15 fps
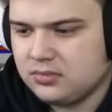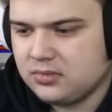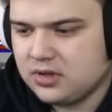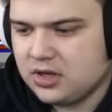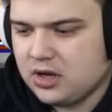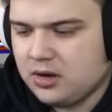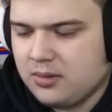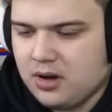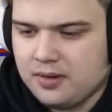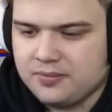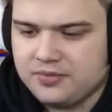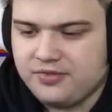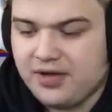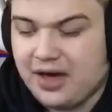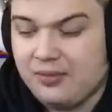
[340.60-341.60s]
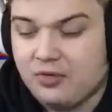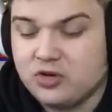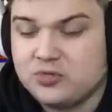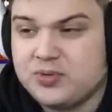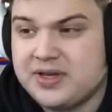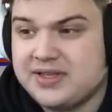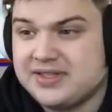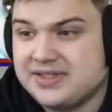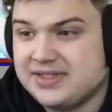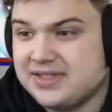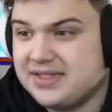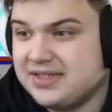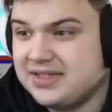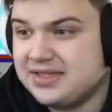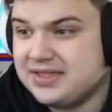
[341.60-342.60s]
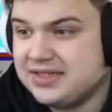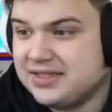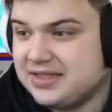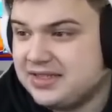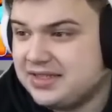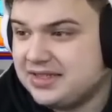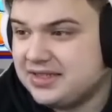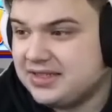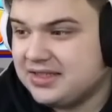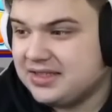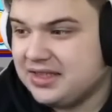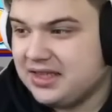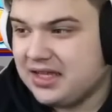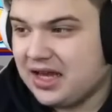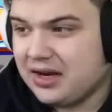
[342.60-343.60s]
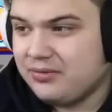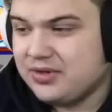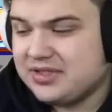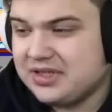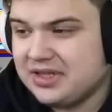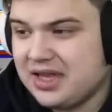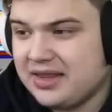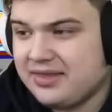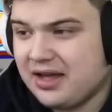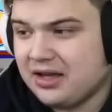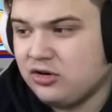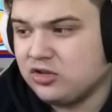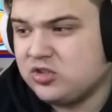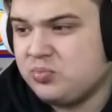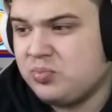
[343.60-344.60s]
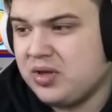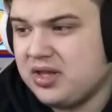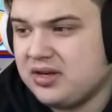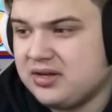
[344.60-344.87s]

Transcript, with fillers: Come on, five more spins. Can we still get that good spin?